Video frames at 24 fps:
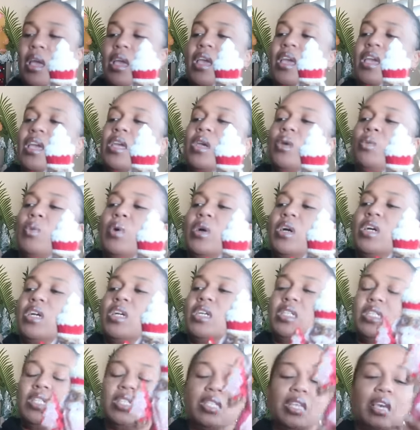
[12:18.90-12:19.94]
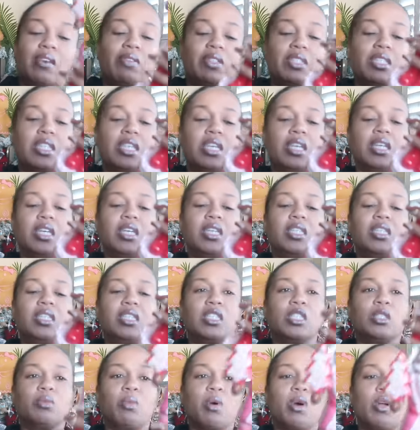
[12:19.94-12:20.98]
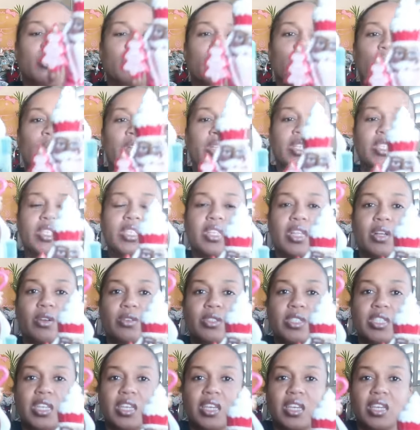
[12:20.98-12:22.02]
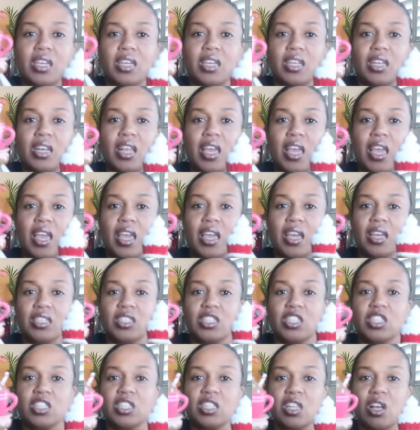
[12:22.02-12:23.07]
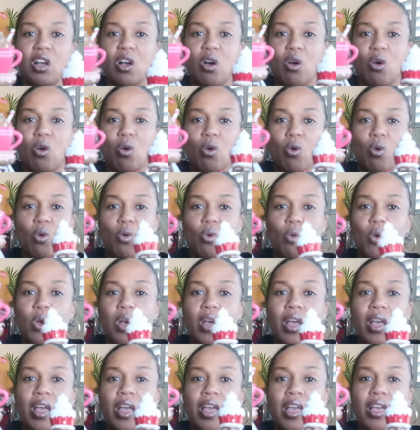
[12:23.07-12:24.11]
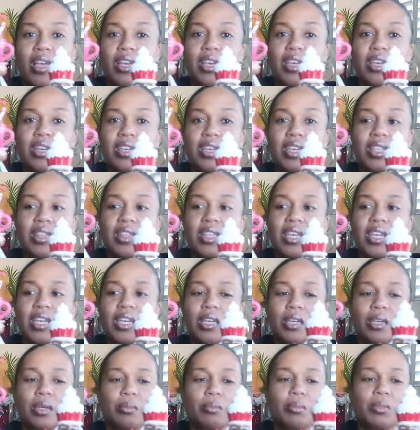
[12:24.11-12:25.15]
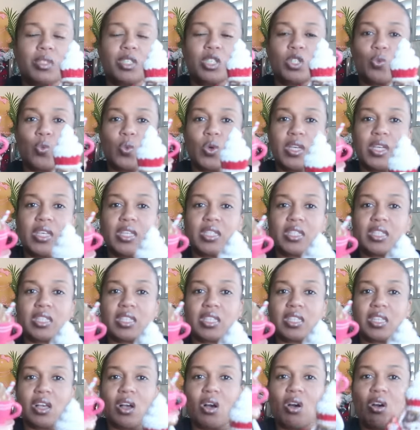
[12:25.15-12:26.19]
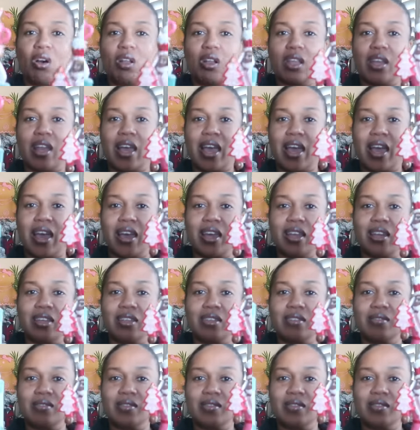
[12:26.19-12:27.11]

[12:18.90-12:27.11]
He was seventeen. The smaller one is thirteen. And just the whole cookie theme, sweets, all of that.